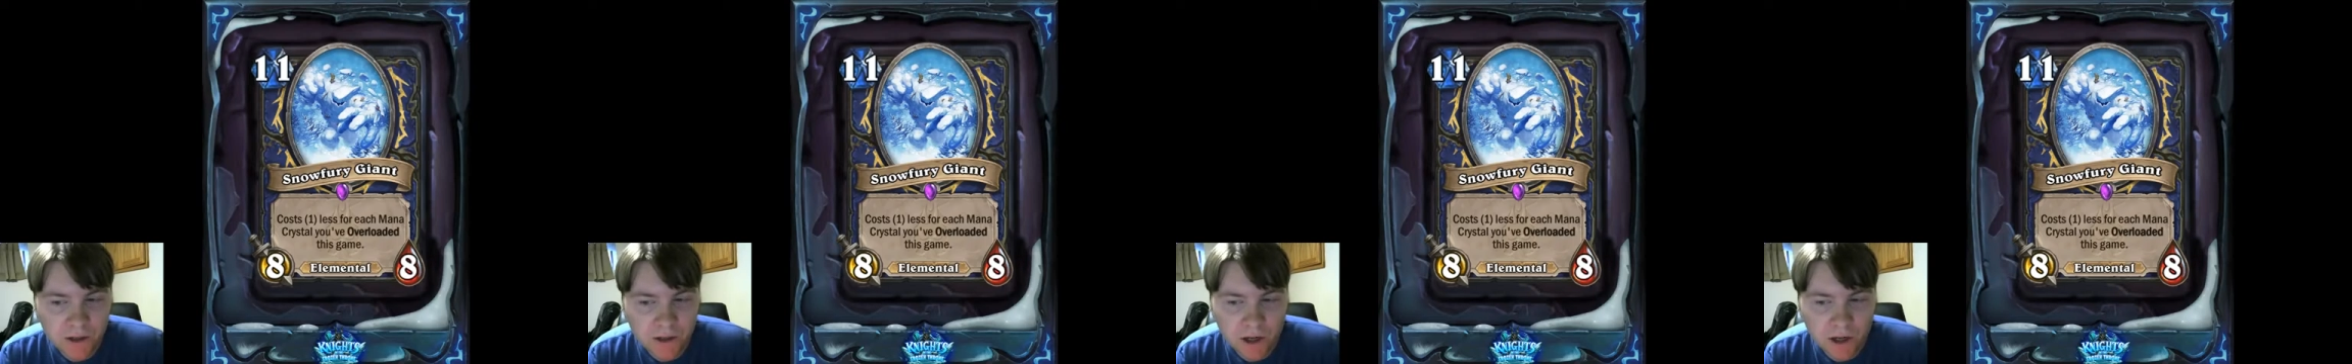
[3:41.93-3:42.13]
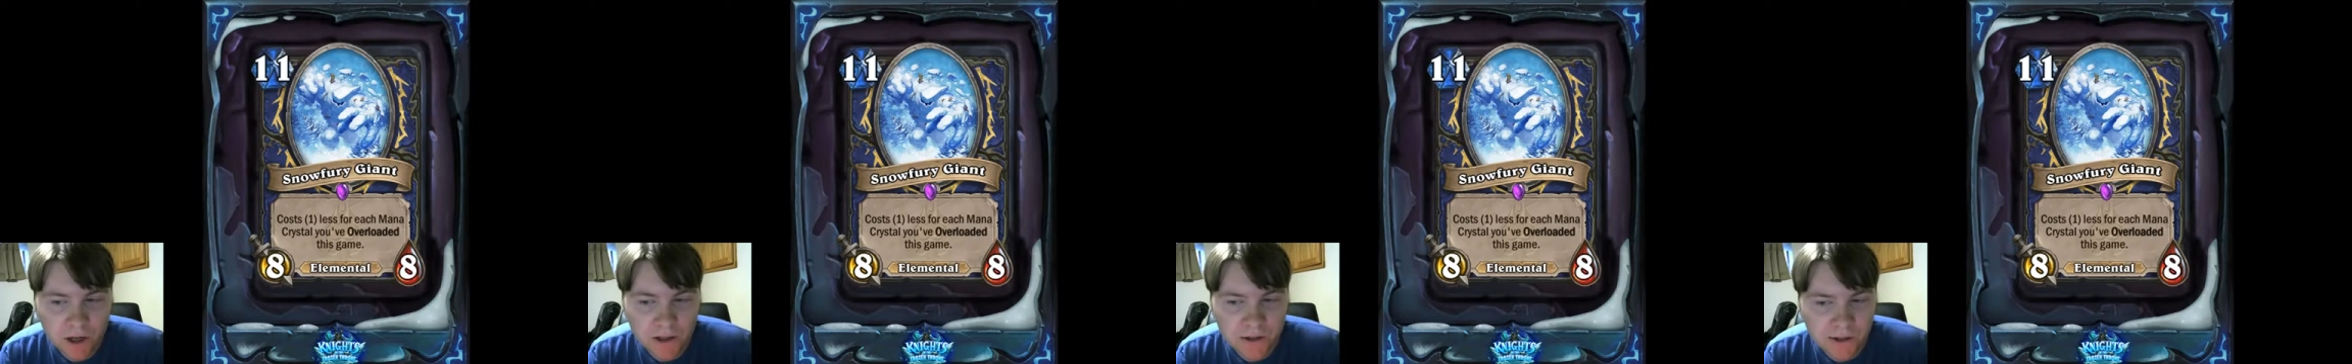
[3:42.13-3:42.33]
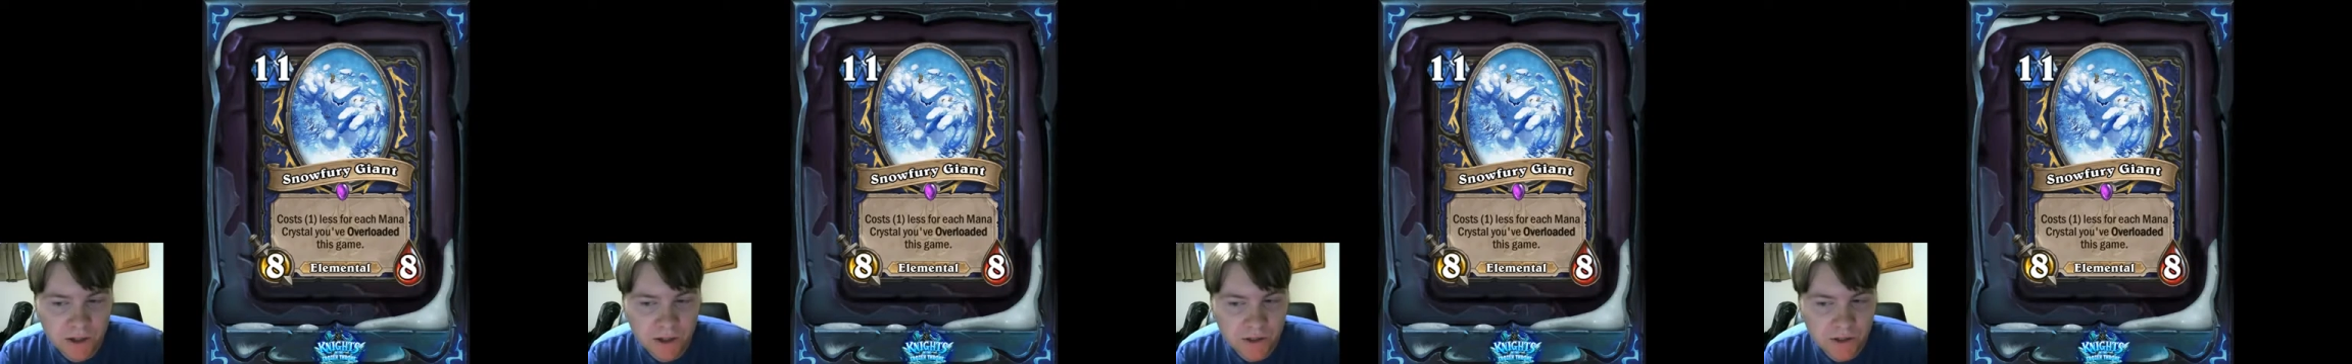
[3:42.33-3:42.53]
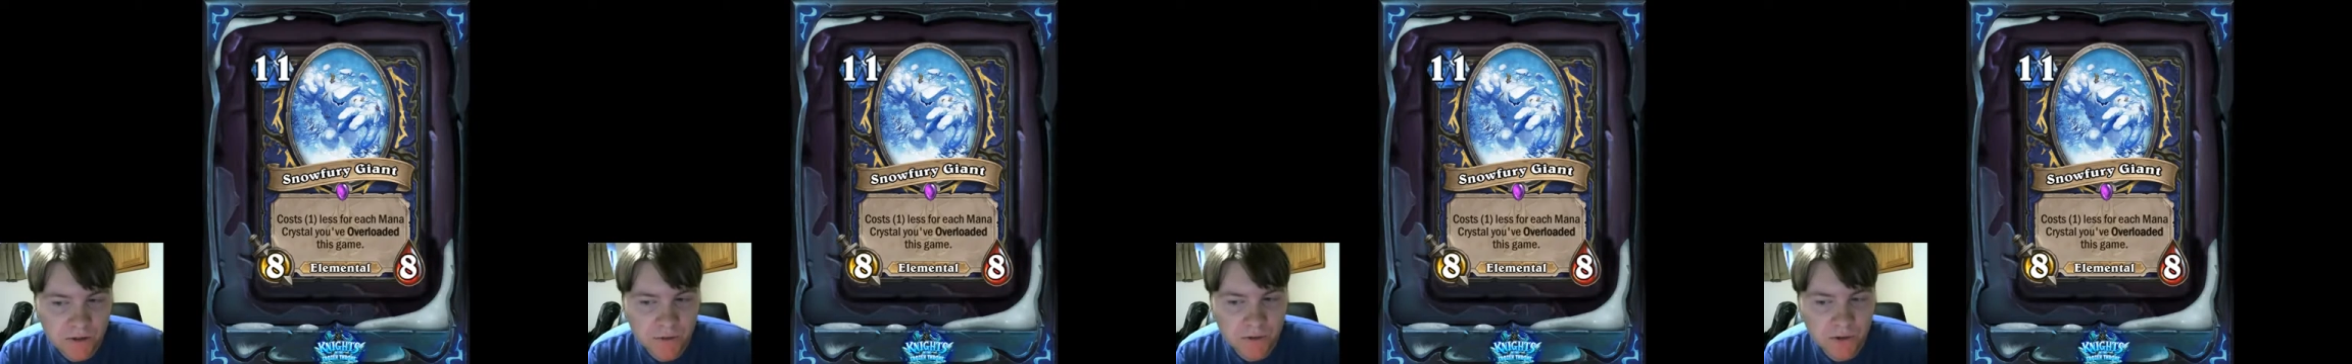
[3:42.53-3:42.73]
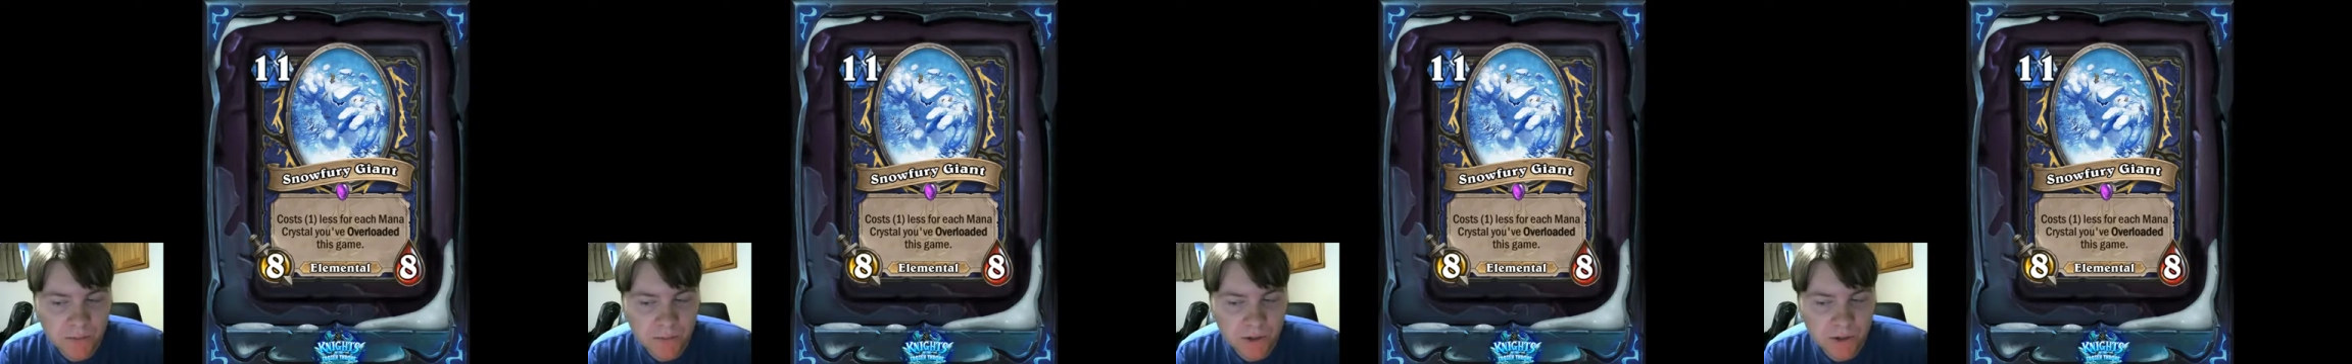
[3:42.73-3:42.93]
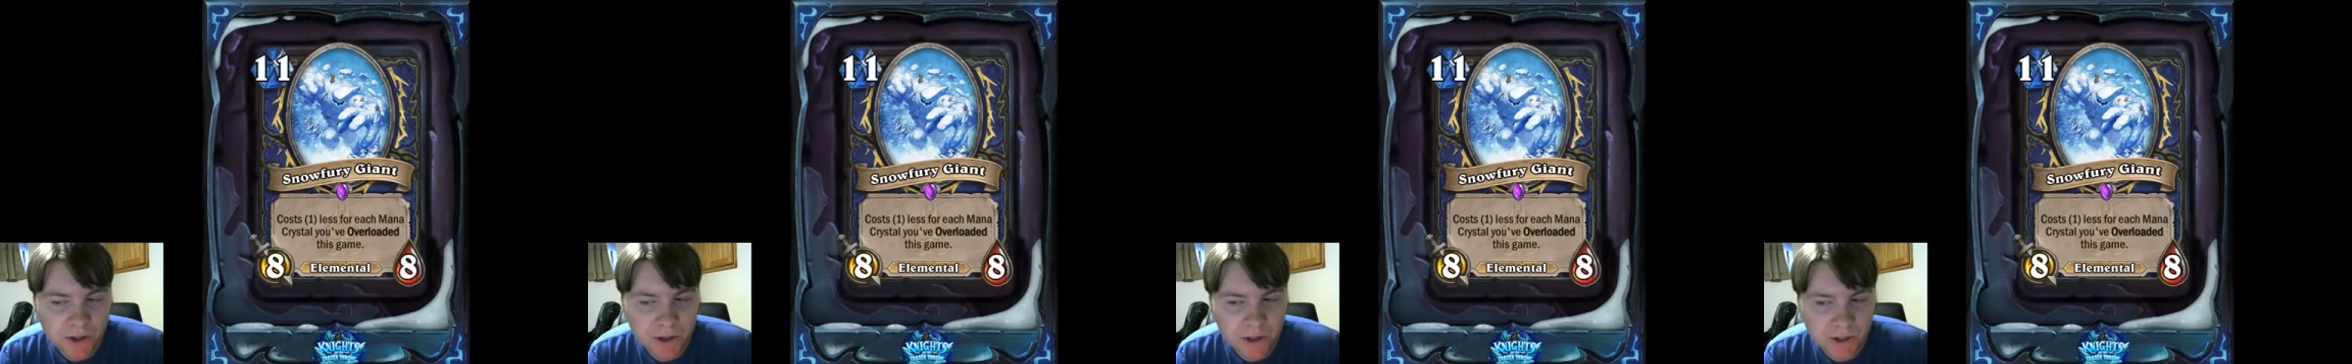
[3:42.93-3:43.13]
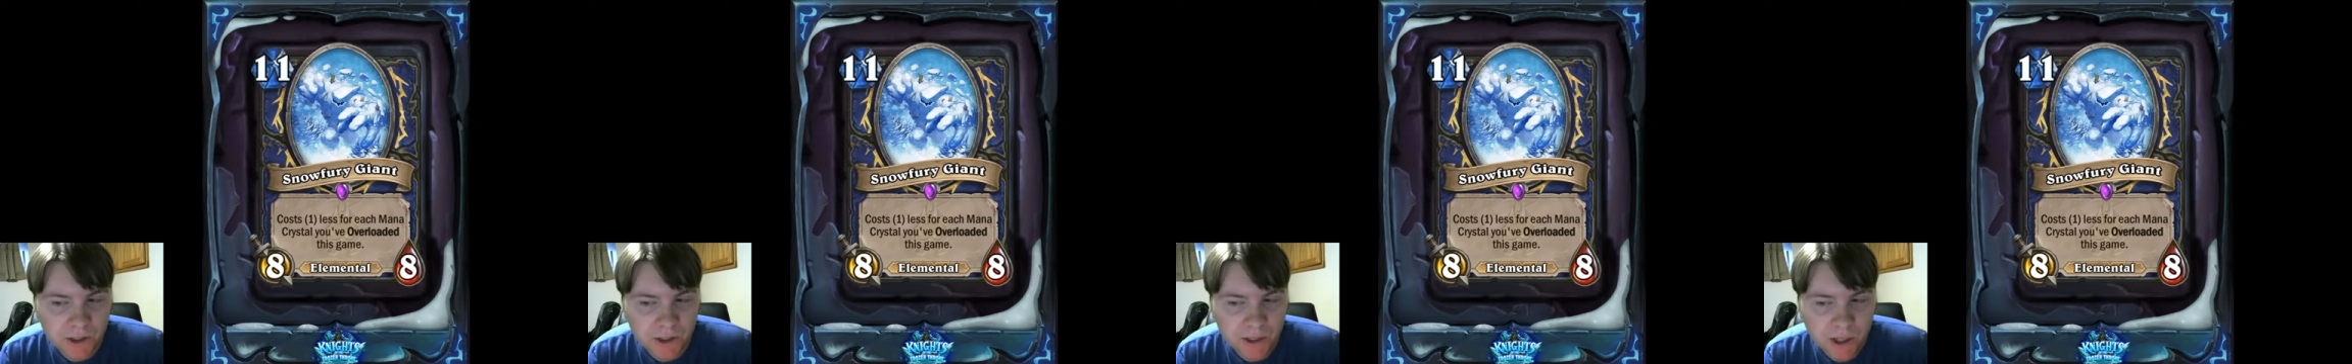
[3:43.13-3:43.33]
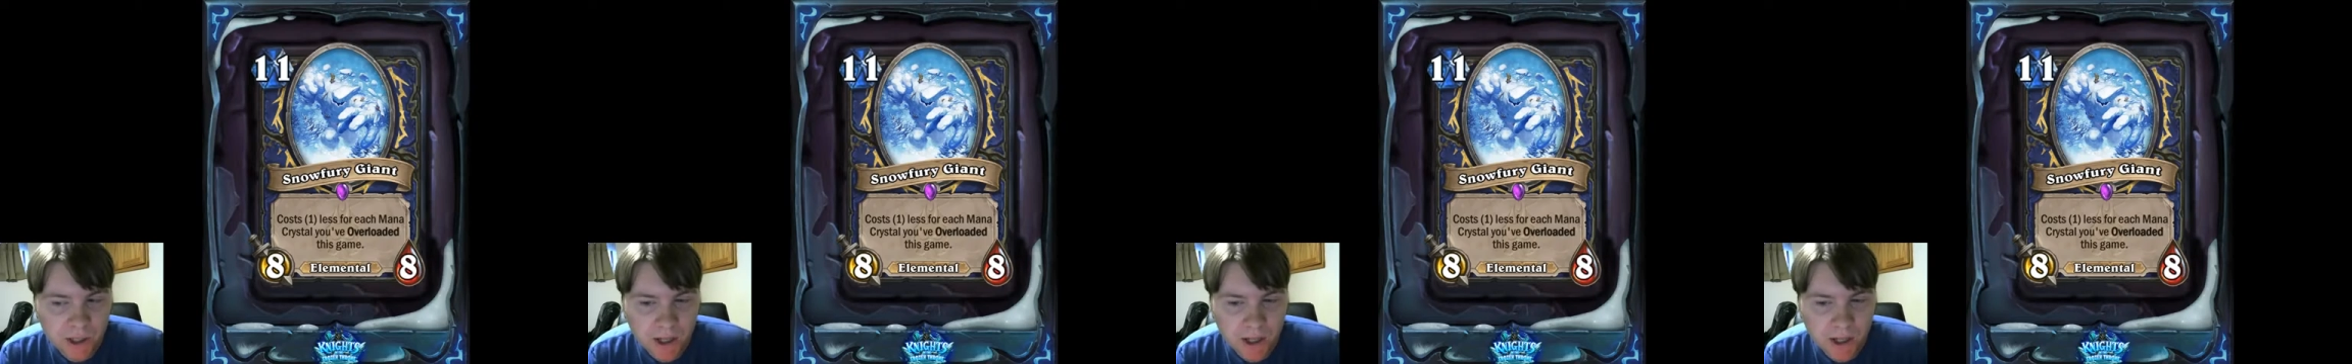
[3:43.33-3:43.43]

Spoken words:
ancestral spirits.